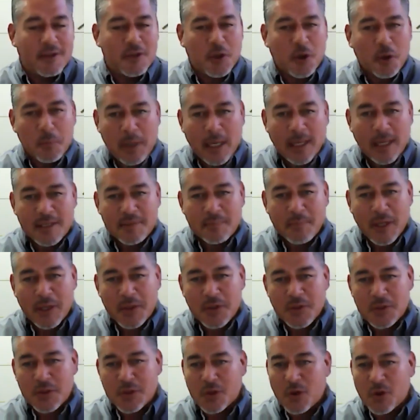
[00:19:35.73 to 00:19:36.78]
the termite
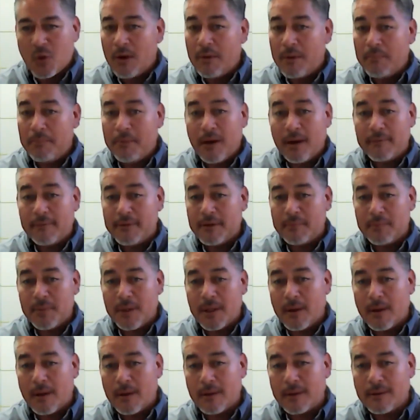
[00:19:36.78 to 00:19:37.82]
inspections go above and
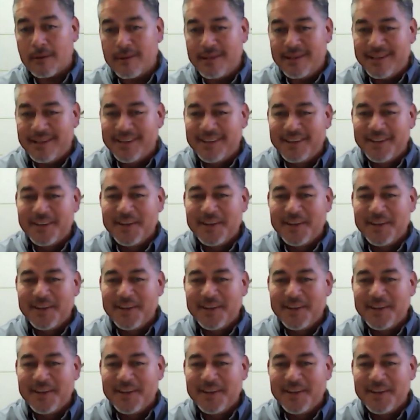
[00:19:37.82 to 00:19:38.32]
beyond. We